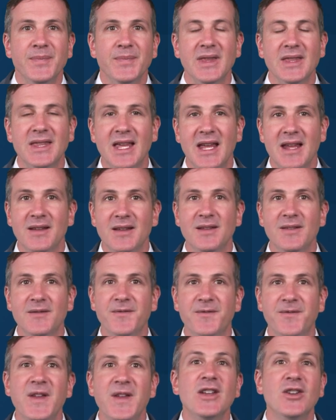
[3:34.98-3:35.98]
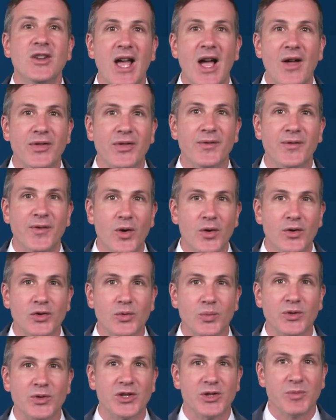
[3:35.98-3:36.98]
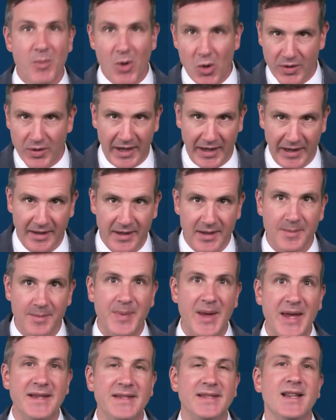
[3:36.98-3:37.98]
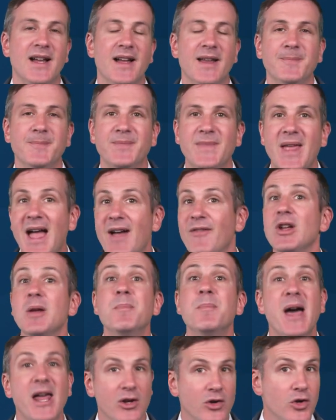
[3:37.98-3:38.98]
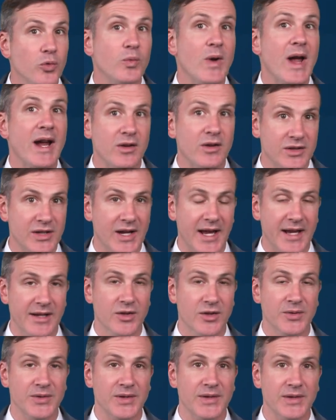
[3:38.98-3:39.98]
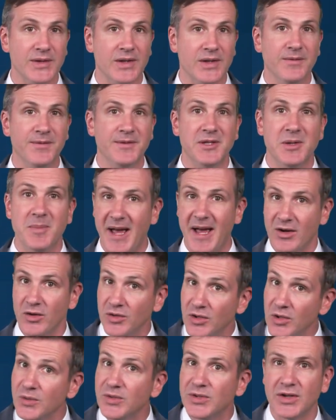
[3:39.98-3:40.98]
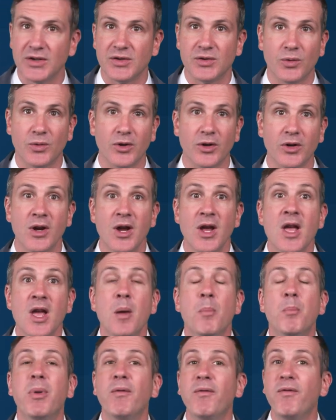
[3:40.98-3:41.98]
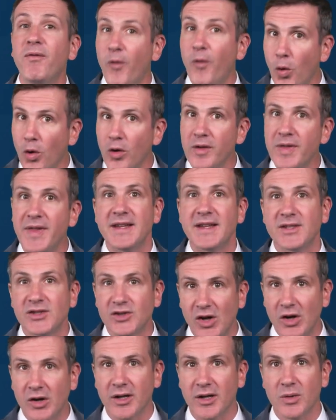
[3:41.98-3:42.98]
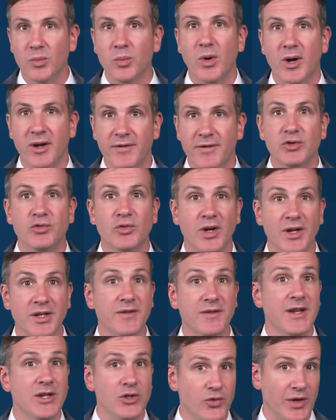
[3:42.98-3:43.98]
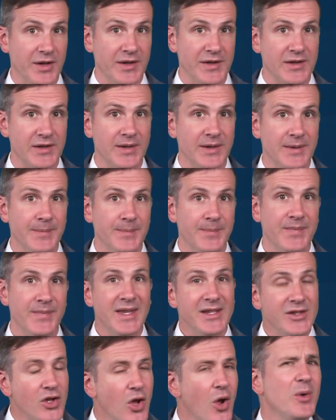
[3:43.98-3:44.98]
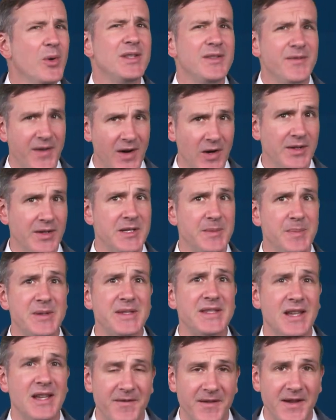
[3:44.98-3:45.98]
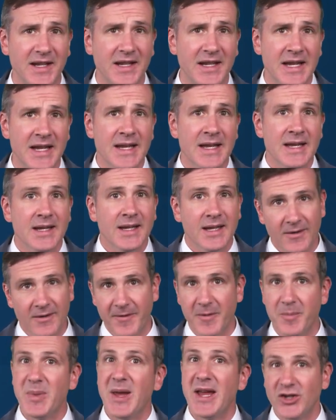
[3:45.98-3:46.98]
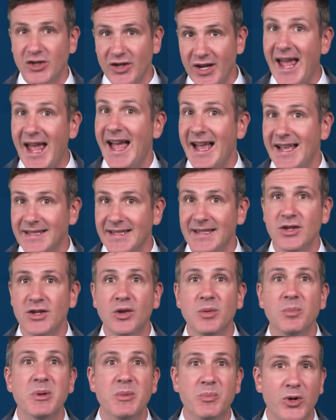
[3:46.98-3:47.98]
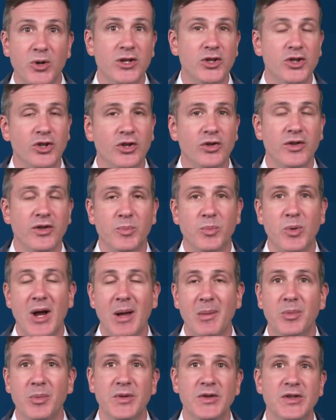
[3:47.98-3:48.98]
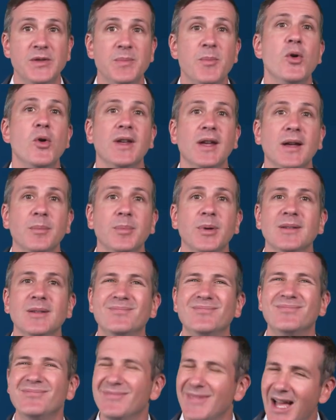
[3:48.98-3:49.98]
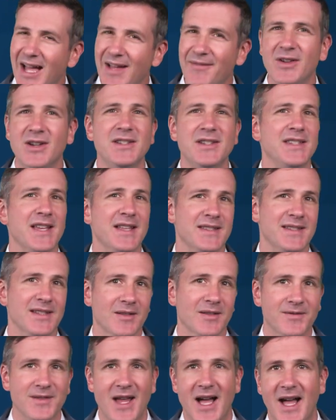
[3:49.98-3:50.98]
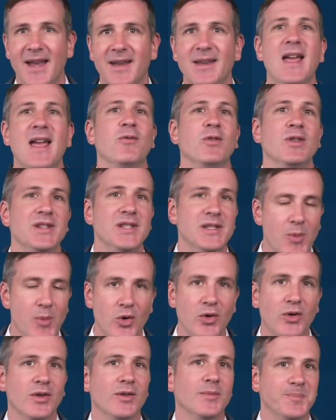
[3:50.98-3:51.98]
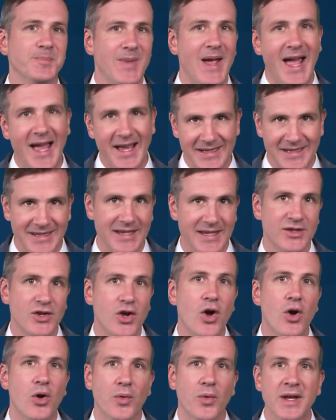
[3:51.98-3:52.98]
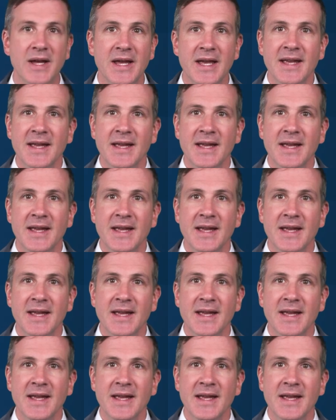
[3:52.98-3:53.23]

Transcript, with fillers: They figured out the folks were smoking based on having a medical record diagnosis of tobacco use disorder before they started one of the drugs of interest. This code is fairly specific. If a patient has it, you can be pretty sure they're probably smoking, but not very sensitive. Not every smoker has this code.